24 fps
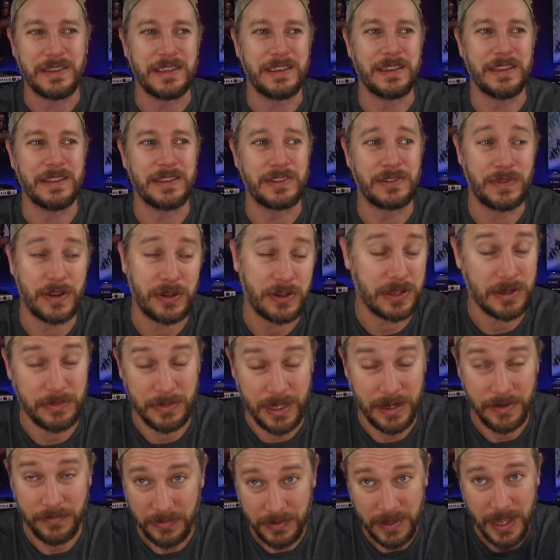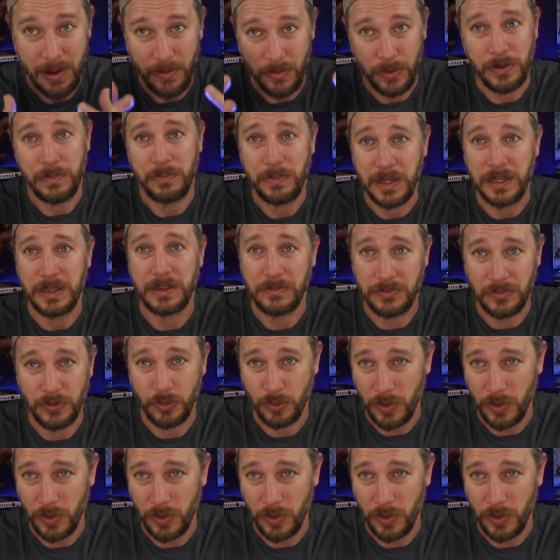these video games, and that one being